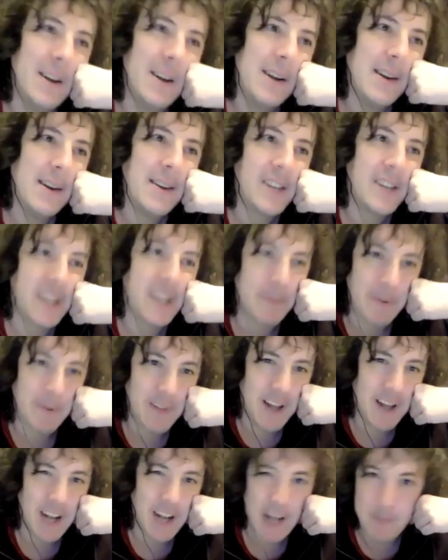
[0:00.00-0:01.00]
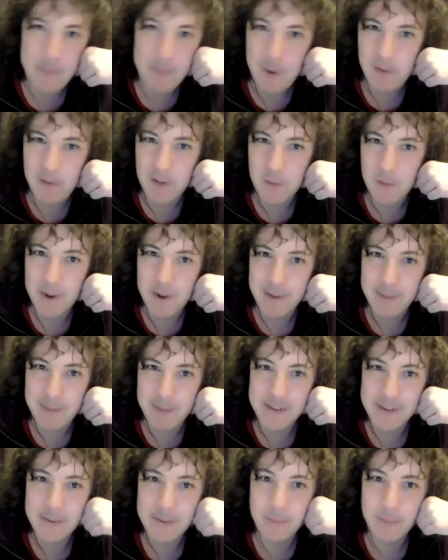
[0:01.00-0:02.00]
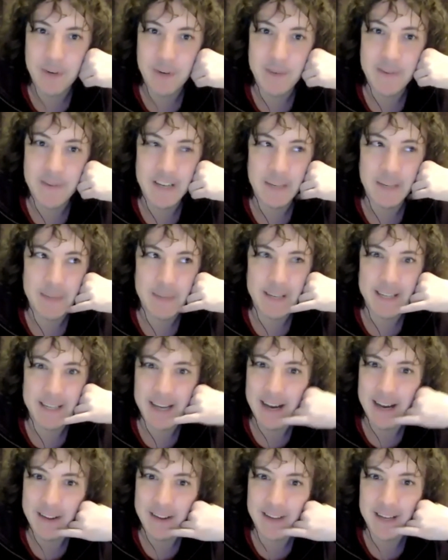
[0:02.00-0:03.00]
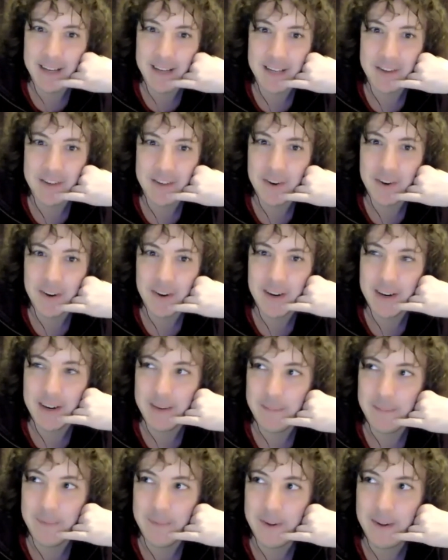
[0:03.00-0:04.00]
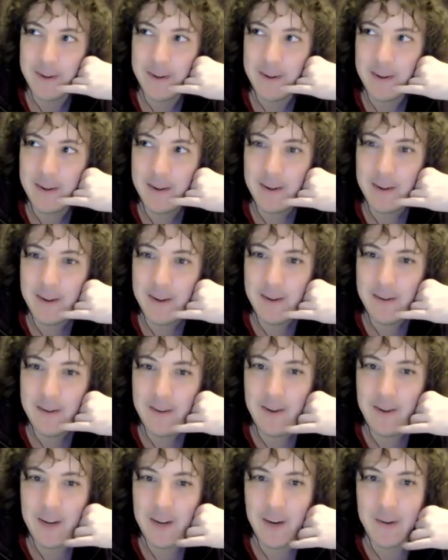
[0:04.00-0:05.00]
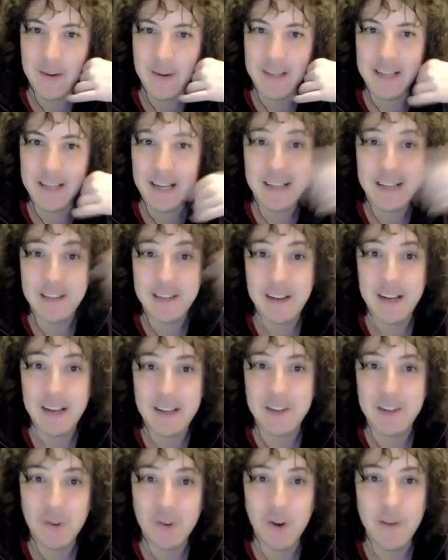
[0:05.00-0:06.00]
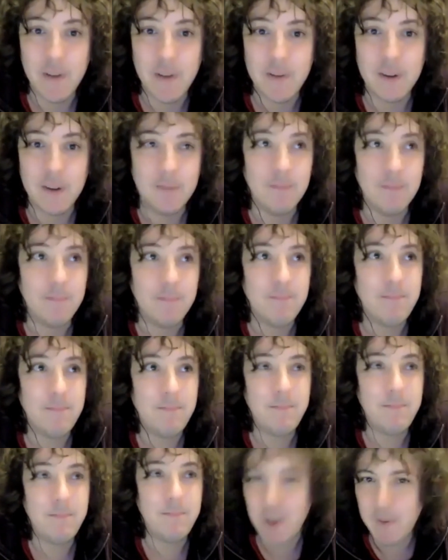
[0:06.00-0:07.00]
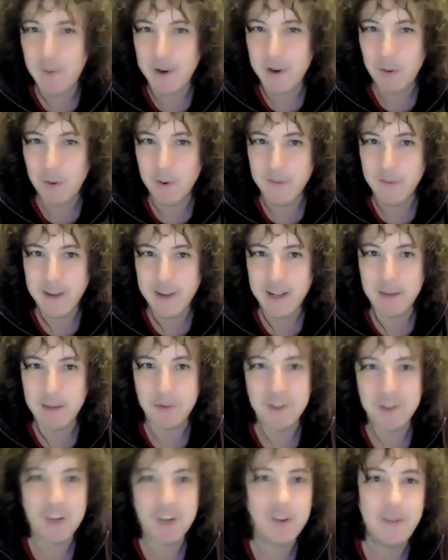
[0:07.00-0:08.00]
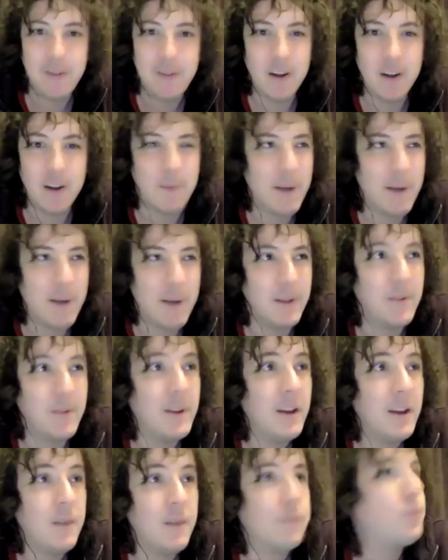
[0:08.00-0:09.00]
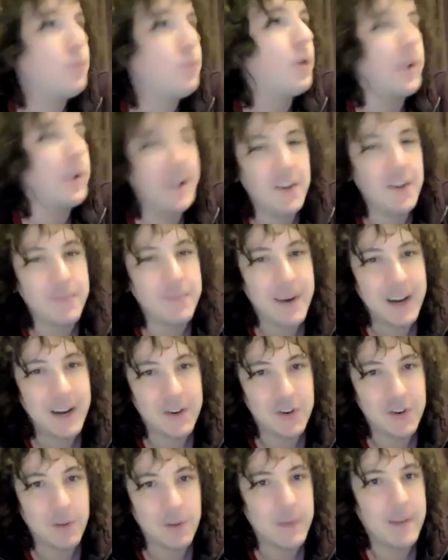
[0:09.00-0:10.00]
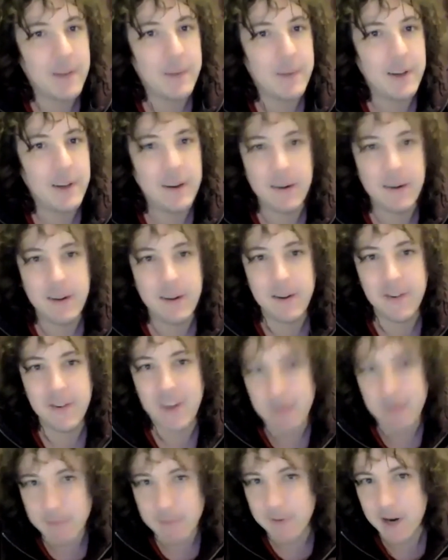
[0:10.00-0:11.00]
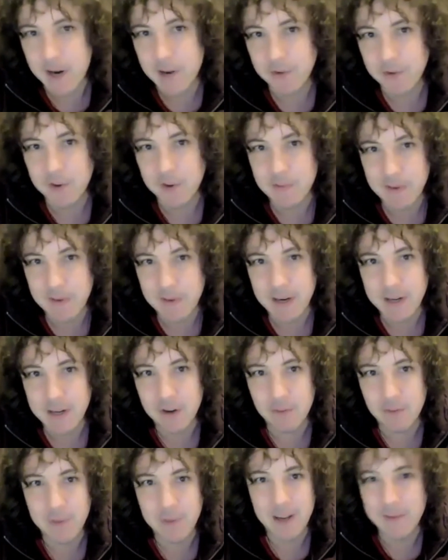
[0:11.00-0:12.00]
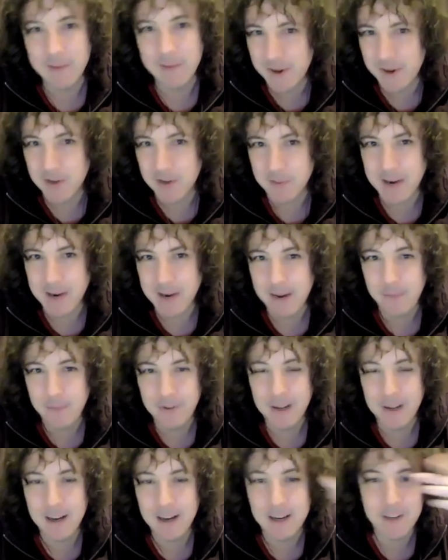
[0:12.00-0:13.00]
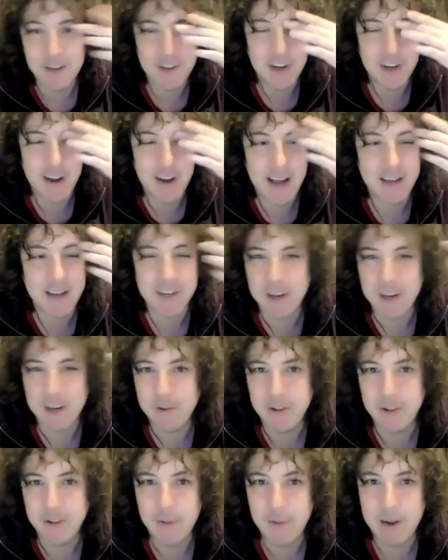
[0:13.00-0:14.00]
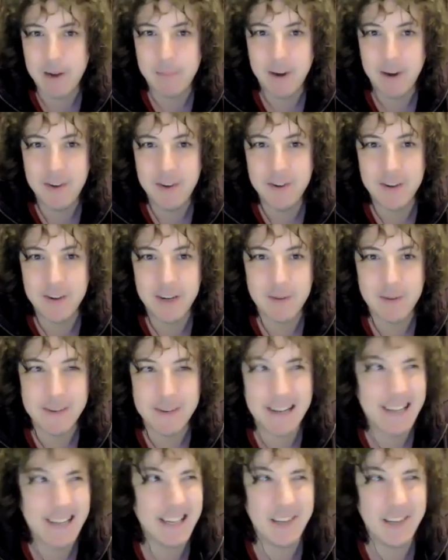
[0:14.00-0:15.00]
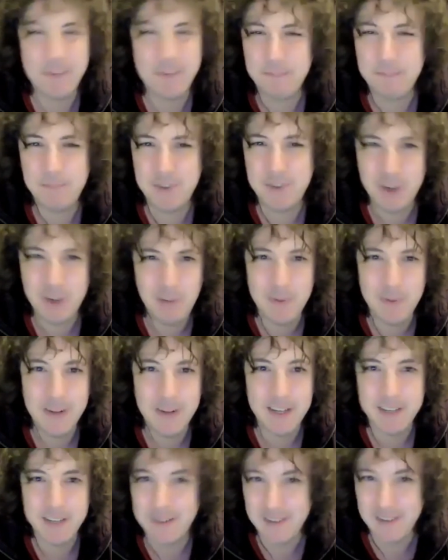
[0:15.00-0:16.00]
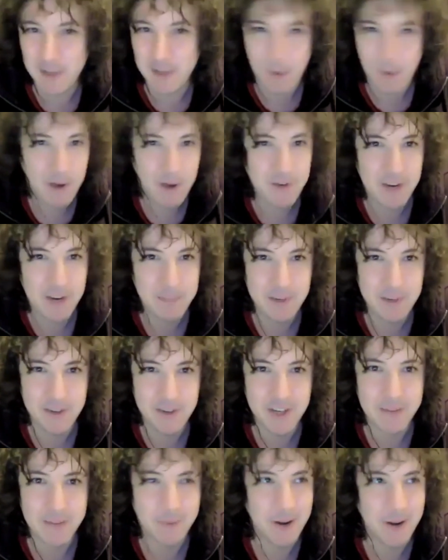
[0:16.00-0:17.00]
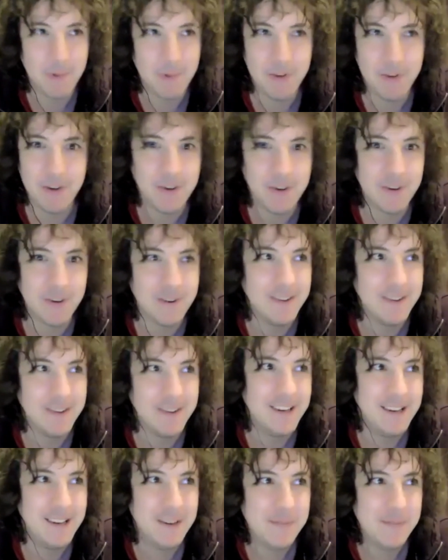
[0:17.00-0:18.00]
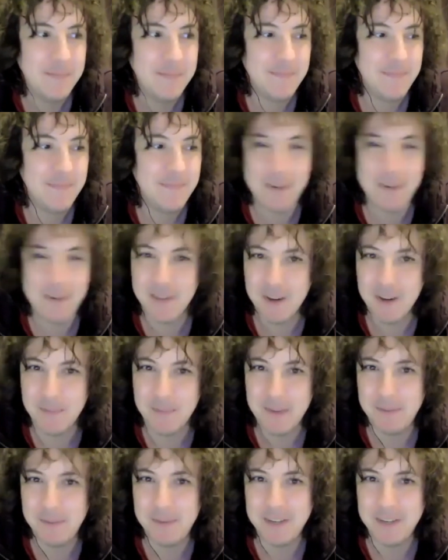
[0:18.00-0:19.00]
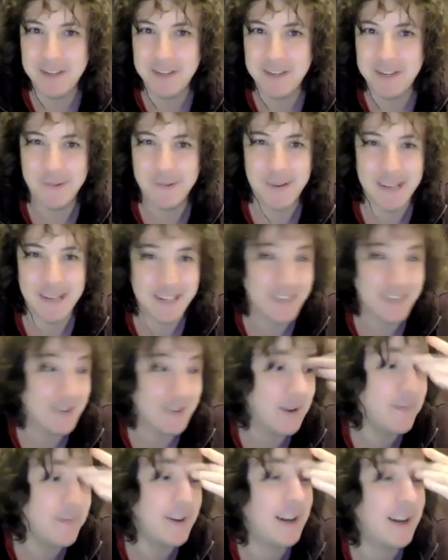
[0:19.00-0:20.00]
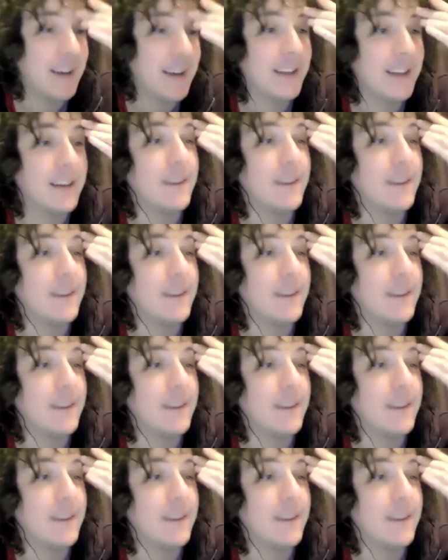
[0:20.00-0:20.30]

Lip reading: some of that they moved to red button, which I think is a bit sad that it's not. It's not even showing all of that. They'll show maybe Ronnie's match or maybe the semi-finals or the final, but in the first rounds, like last year, I had to go to the red button. I was like, this is stupid. It's the World Championship. Why would you not have that on BBC Two? Right? So I feel like